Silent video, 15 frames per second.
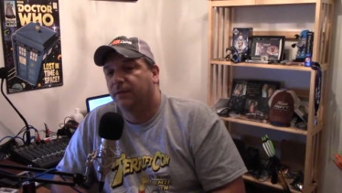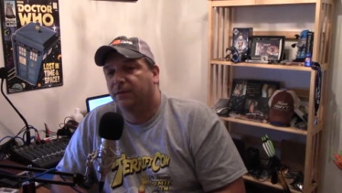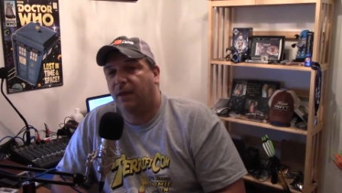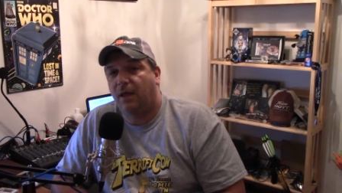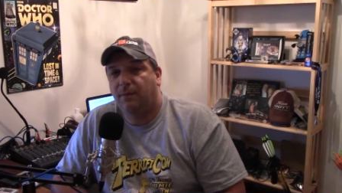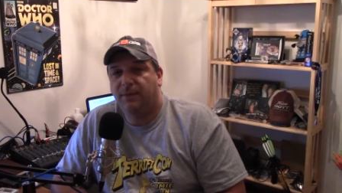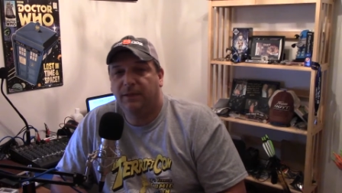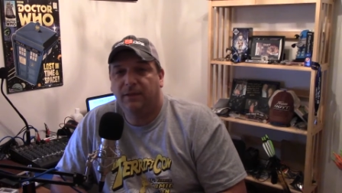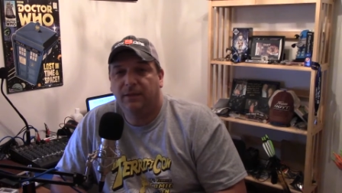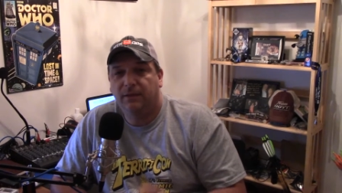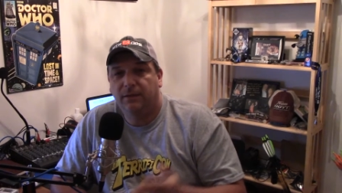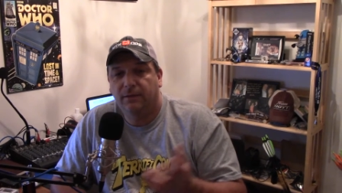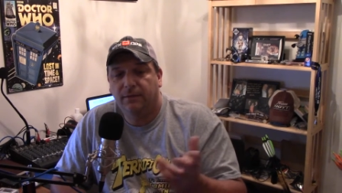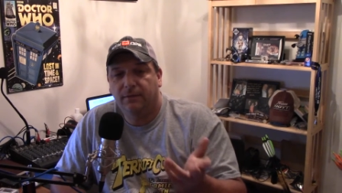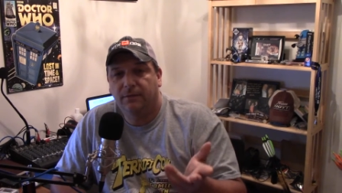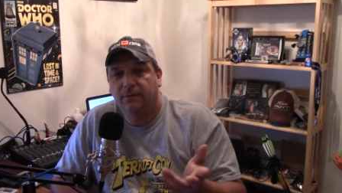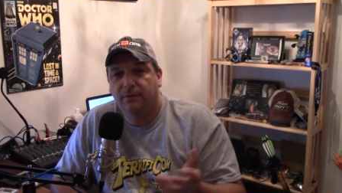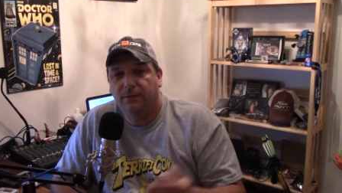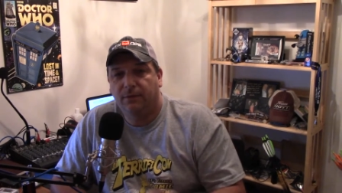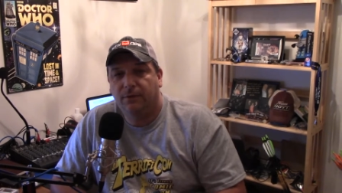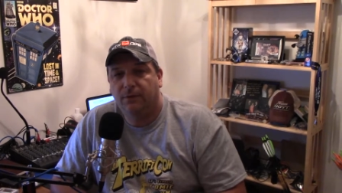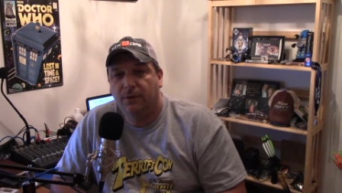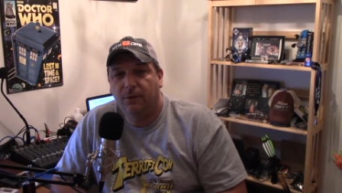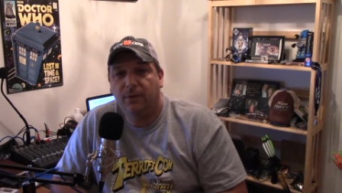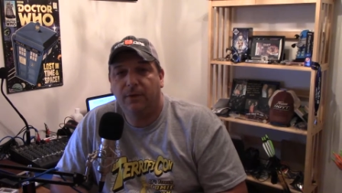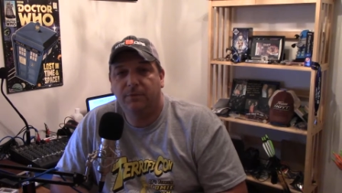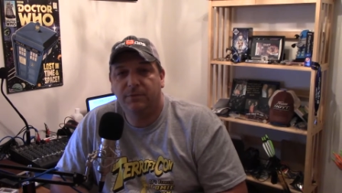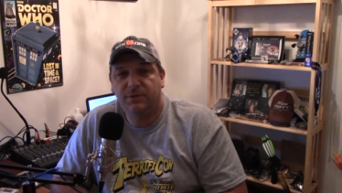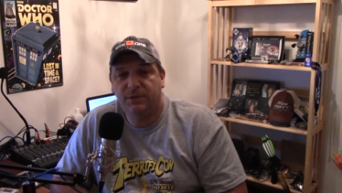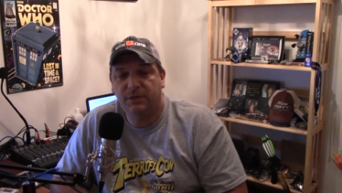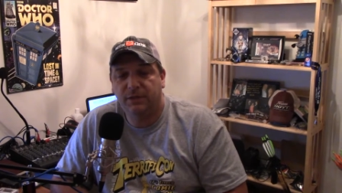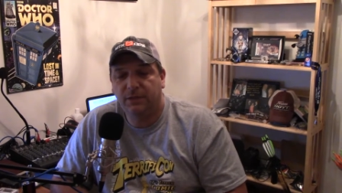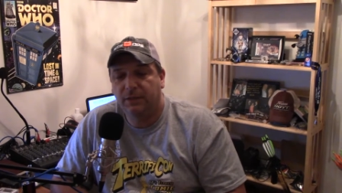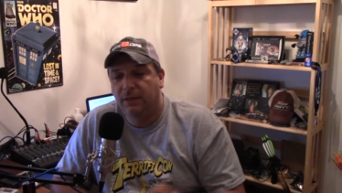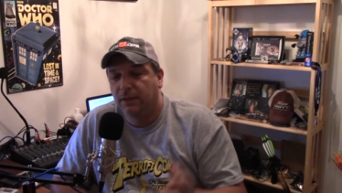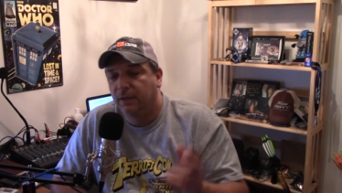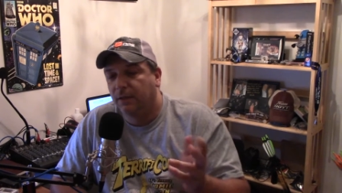Tommy, OMG,